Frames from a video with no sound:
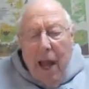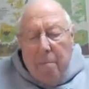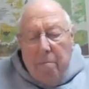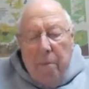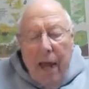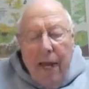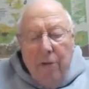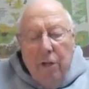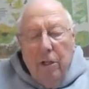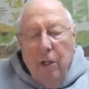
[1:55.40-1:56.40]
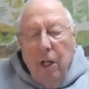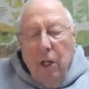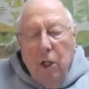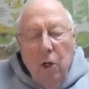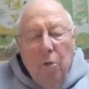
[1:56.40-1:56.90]
Imagine
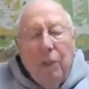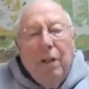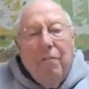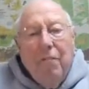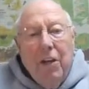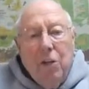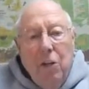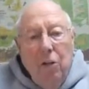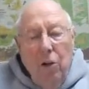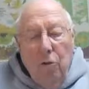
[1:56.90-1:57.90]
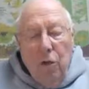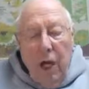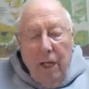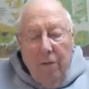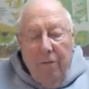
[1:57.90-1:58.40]
you're with the fictional
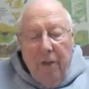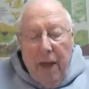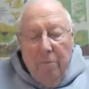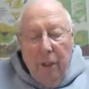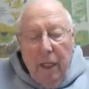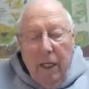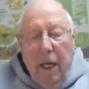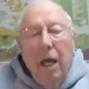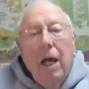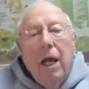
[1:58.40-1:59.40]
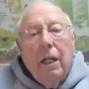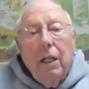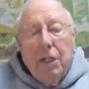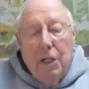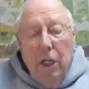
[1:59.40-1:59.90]
O'Donnell family,
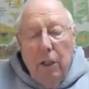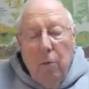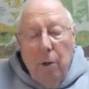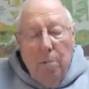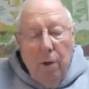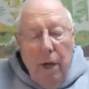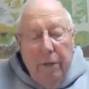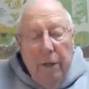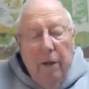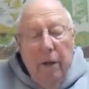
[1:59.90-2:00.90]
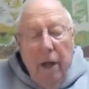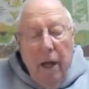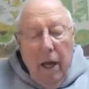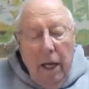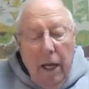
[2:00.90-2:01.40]
listening to a brother,
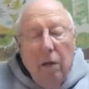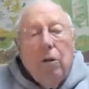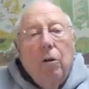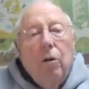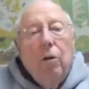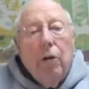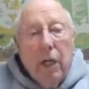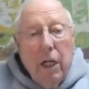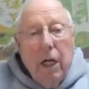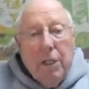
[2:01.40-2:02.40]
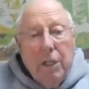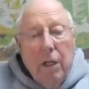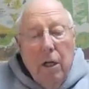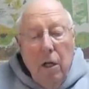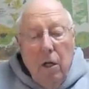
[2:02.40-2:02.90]
an uncle, or a cousin
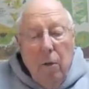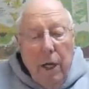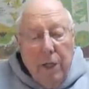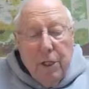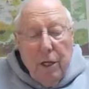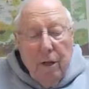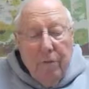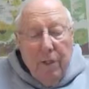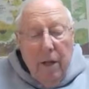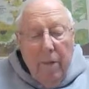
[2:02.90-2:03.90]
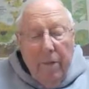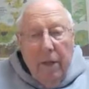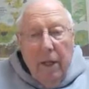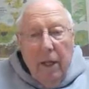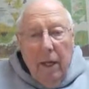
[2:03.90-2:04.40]
who served.
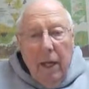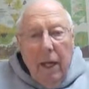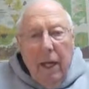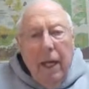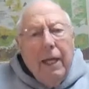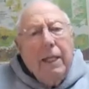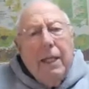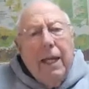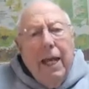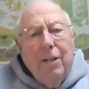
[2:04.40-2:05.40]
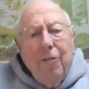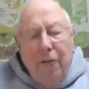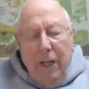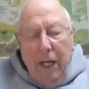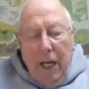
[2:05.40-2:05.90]
In today's
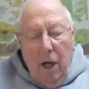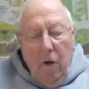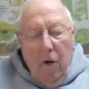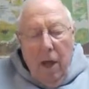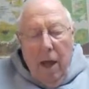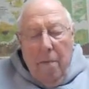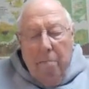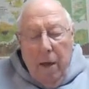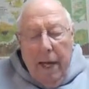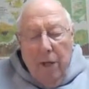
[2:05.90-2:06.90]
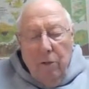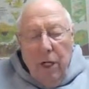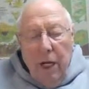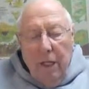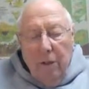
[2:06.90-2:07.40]
video, Matt
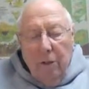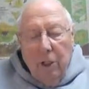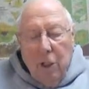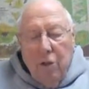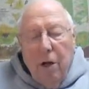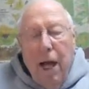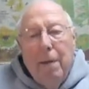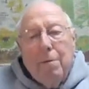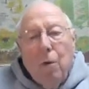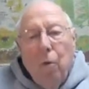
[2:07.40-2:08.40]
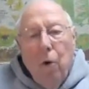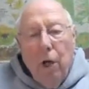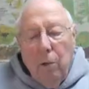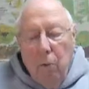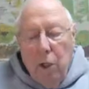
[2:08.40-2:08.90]
O'Donnell describes a
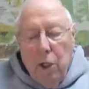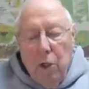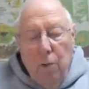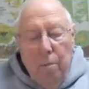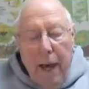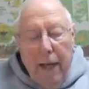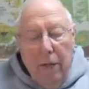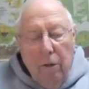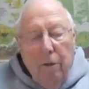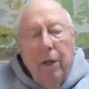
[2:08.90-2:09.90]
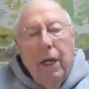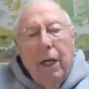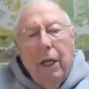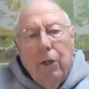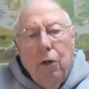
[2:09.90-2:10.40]
World War II battle
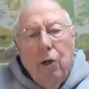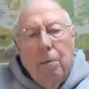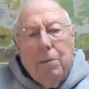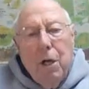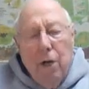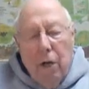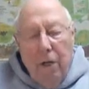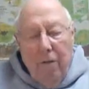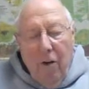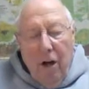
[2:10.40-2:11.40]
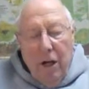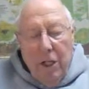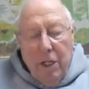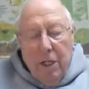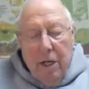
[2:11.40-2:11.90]
in Europe's Hurgan
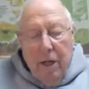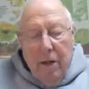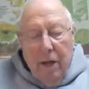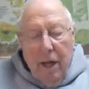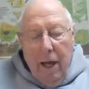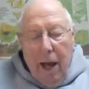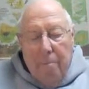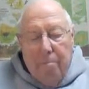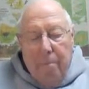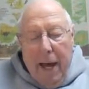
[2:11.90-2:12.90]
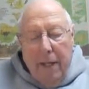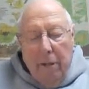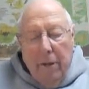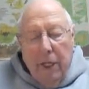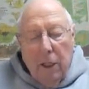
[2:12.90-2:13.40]
Forest, a
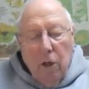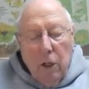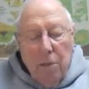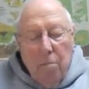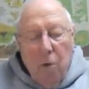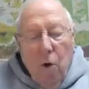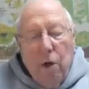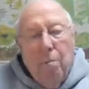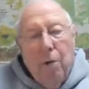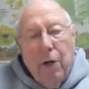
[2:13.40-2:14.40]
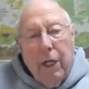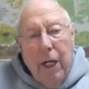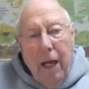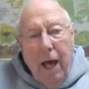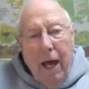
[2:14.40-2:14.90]
battle that cost more
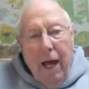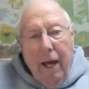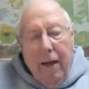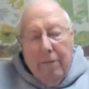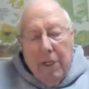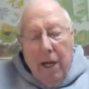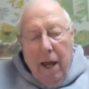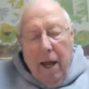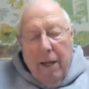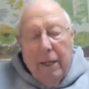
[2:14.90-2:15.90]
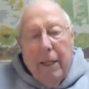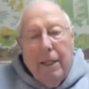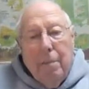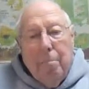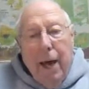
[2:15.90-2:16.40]
American lives
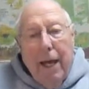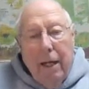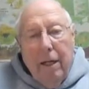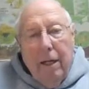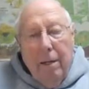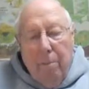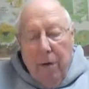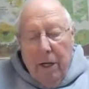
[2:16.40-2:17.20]
than the Battle of the